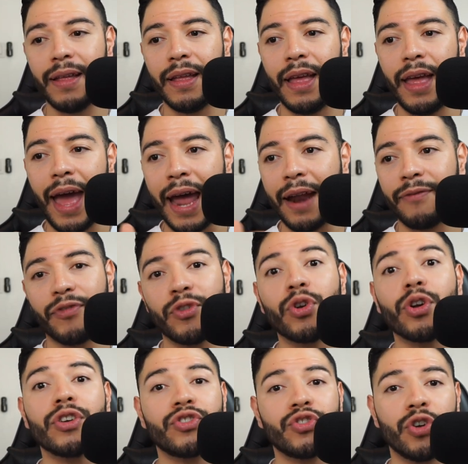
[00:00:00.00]

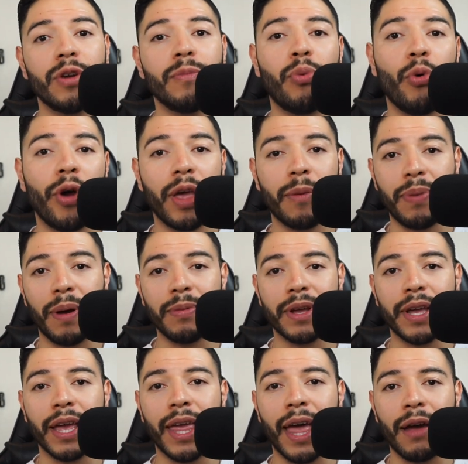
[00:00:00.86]
after a certain point in
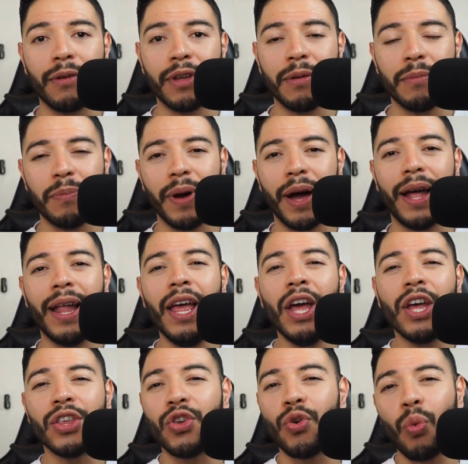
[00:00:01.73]
public accounting,
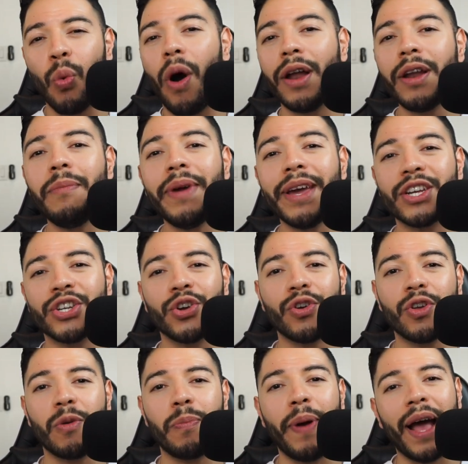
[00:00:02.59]
but you want to make sure
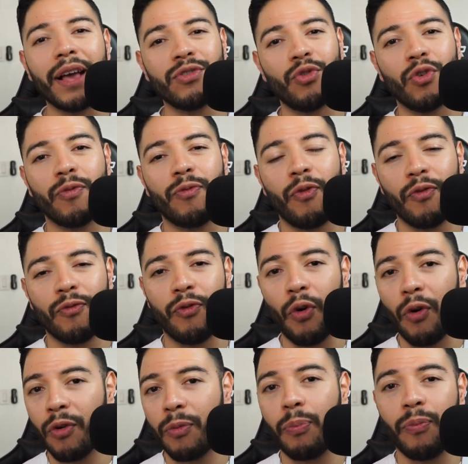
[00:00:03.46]
you pass all
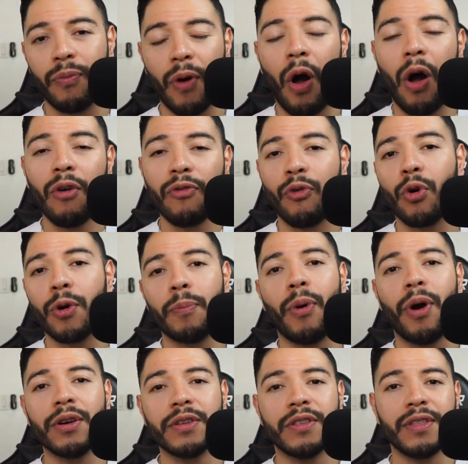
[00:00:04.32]
four, all four
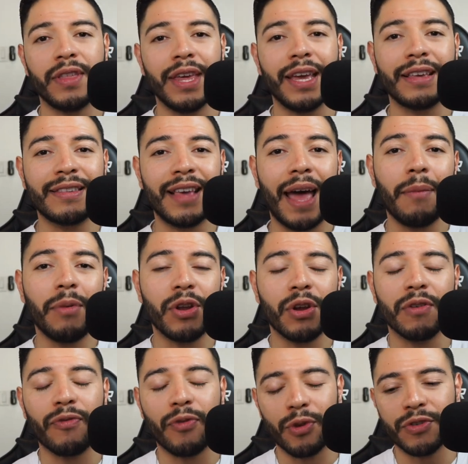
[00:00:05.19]
parts of the exam in
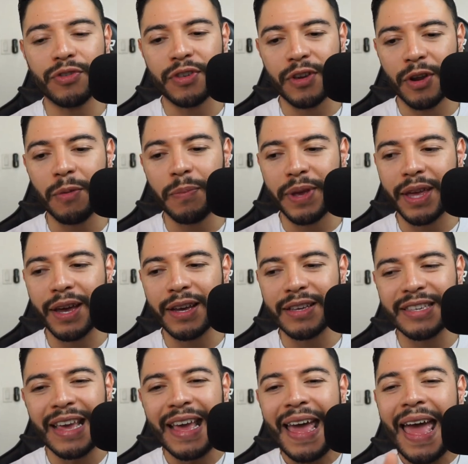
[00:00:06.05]
your first year,
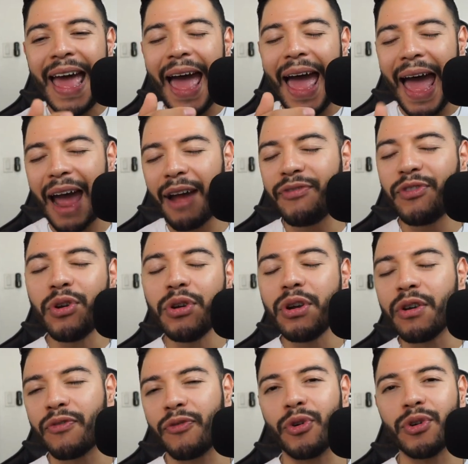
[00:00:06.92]
because after
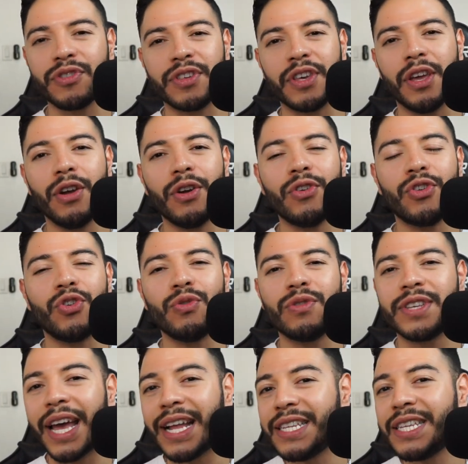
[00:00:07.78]
your first year, you
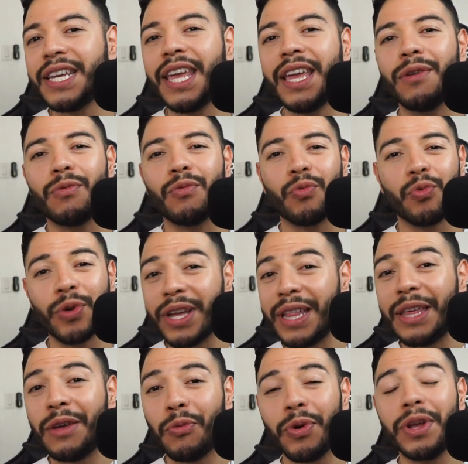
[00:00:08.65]
tend to get
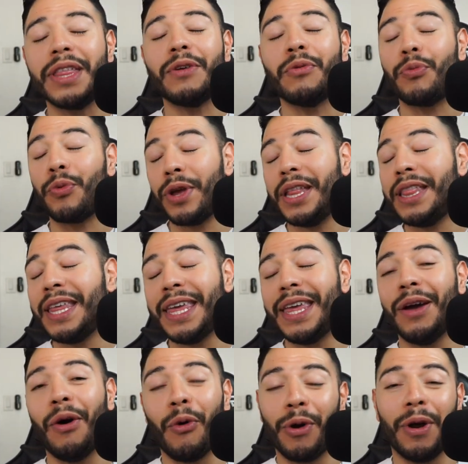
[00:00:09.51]
really, really, really,
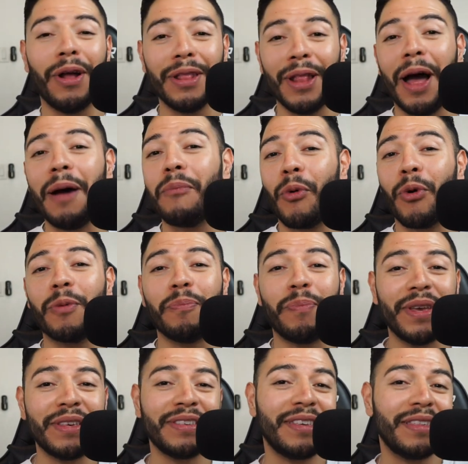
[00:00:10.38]
or a lot more
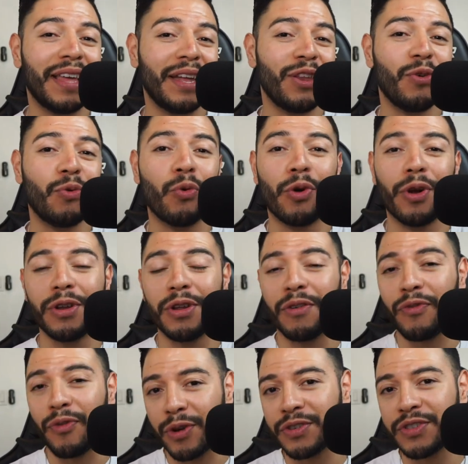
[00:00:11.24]
busy than you were in your
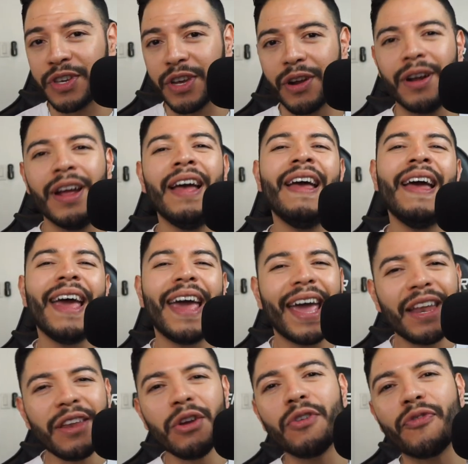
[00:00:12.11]
first year.
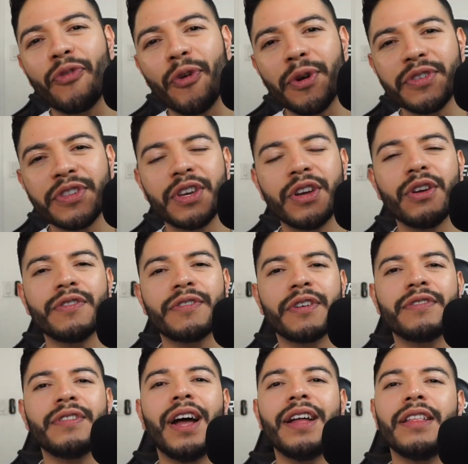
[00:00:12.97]
In your first years,
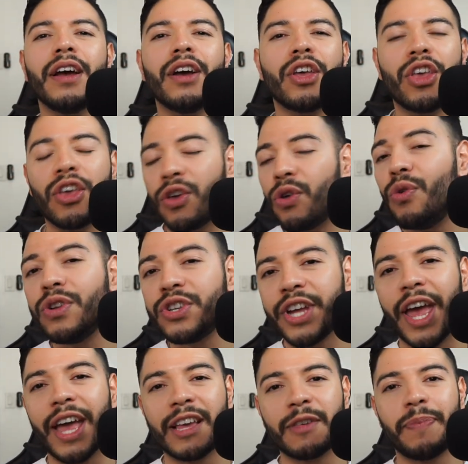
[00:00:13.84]
there's not a huge
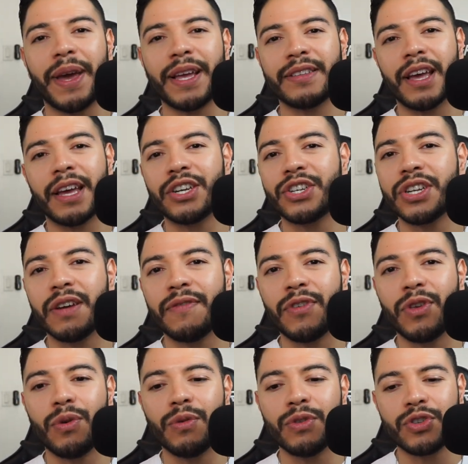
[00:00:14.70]
expectation of
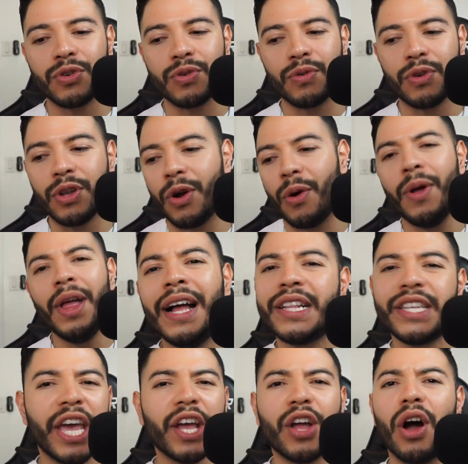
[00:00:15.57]
you to, you know,
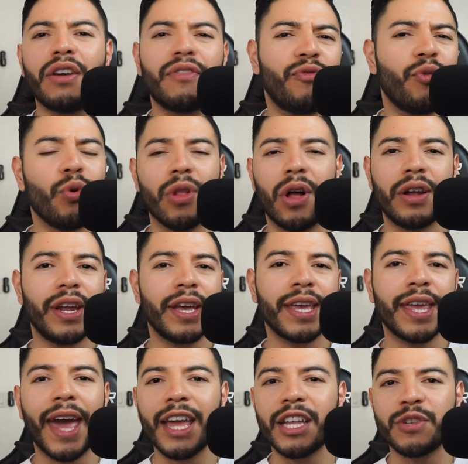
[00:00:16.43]
take on full on
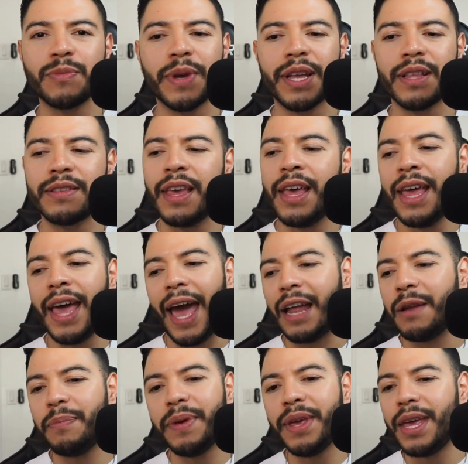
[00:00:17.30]
engagements
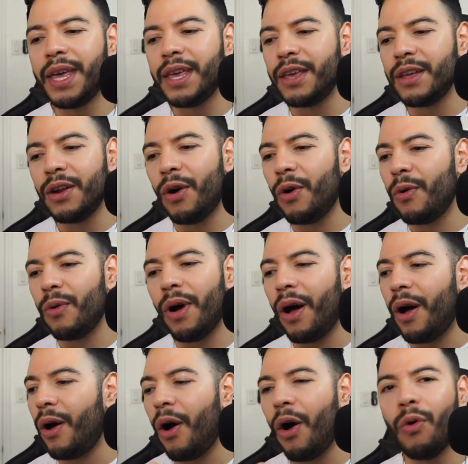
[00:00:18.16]
and be, you know,
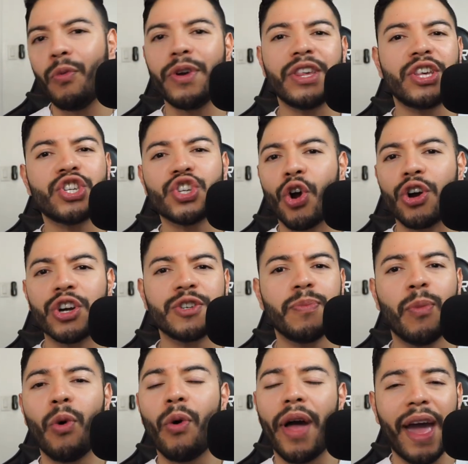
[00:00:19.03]
always
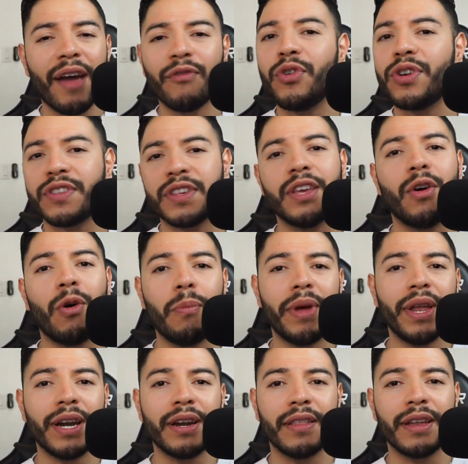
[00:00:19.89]
chargeable every single
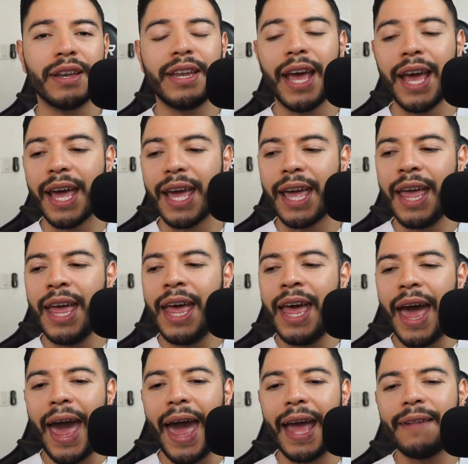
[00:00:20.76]
minute of the day.
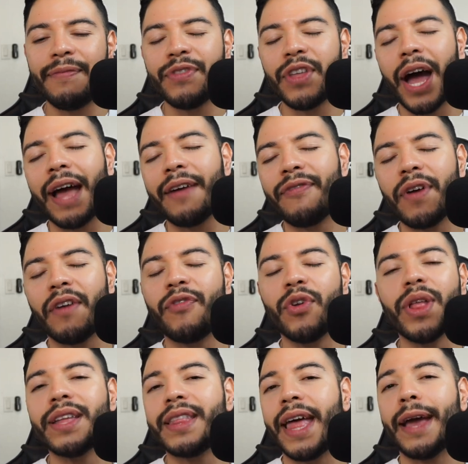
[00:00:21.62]
And I feel
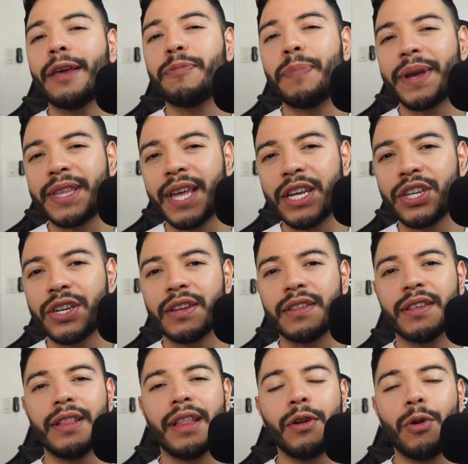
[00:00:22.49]
like the expectation
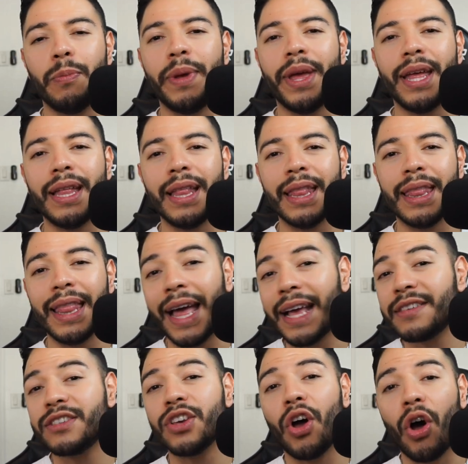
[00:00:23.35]
is a little bit
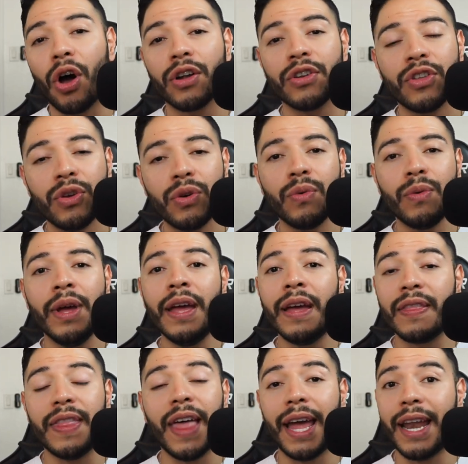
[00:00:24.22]
less on you
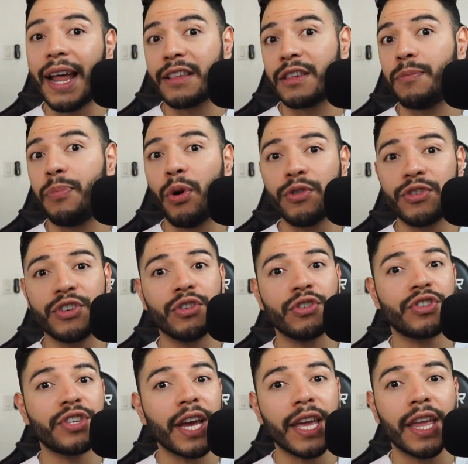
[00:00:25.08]
than as opposed to your
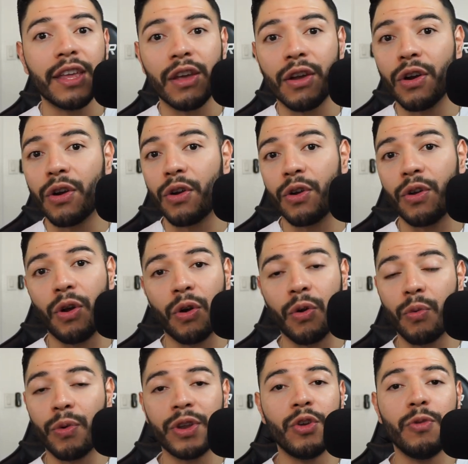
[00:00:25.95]
second year
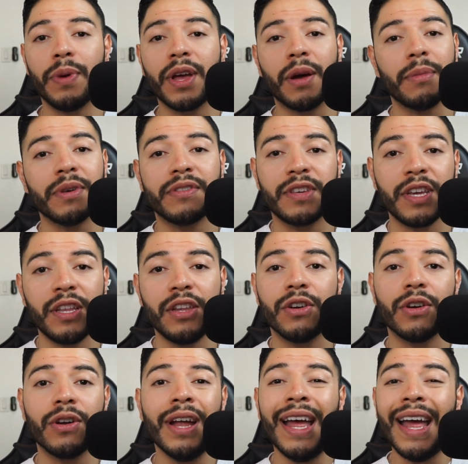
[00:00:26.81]
or when you become a senior,